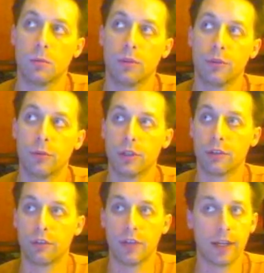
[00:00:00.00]
if you want to
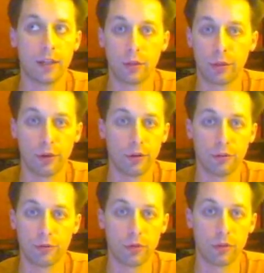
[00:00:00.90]
stay in third
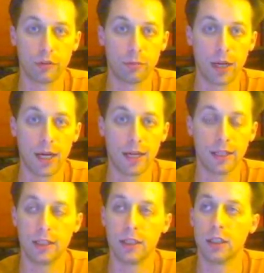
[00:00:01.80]
or fourth
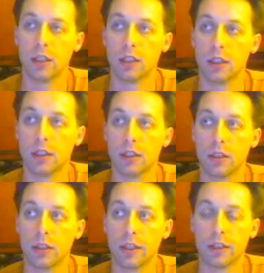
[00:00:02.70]
spot,
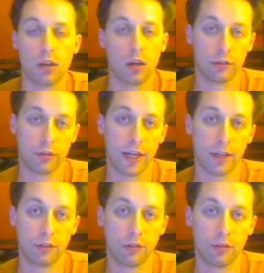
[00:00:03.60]
it costs
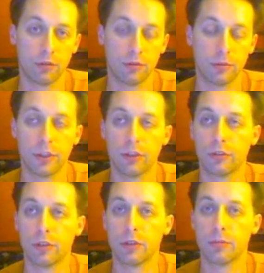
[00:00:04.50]
less when you're
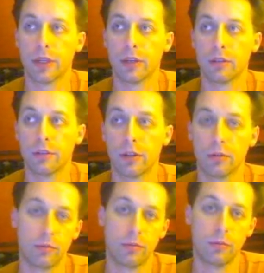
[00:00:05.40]
doing better.
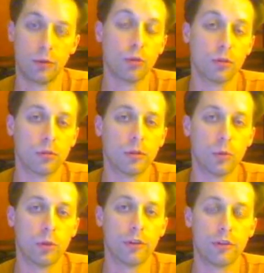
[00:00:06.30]
Google
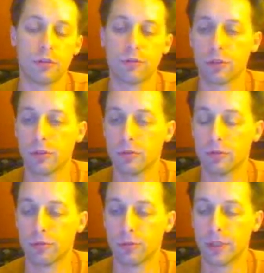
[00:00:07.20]
rewards you for
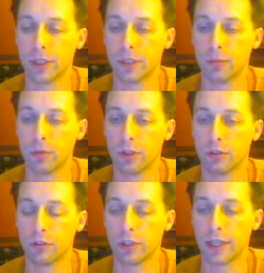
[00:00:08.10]
being a more
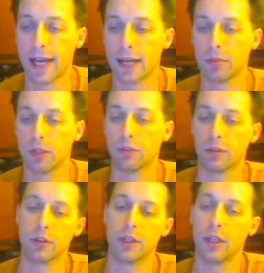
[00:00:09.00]
interesting ad,
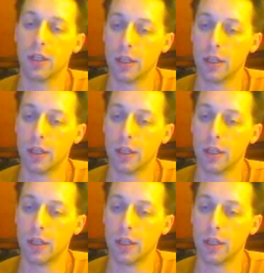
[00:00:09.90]
basically.